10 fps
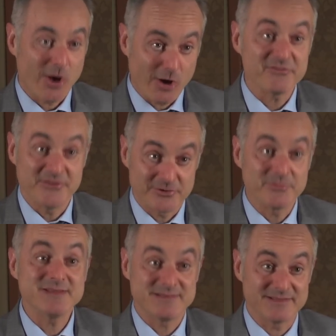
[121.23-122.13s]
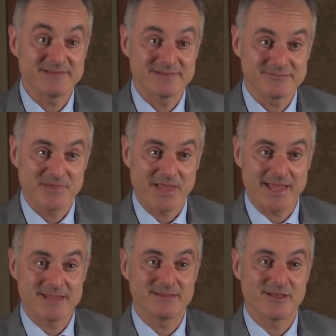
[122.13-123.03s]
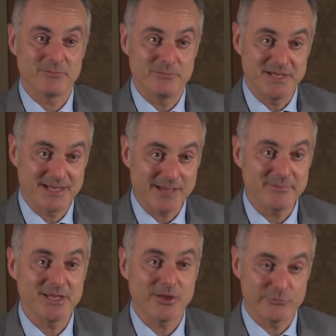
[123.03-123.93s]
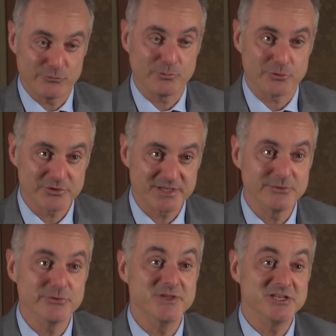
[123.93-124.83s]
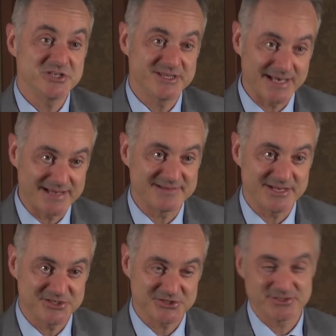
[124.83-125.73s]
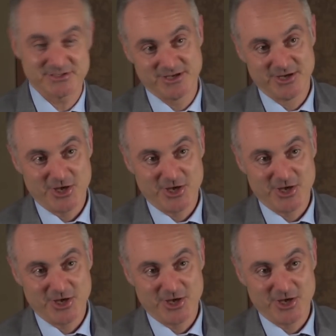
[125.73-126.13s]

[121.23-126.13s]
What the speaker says: of their business and becoming a support in the digitalization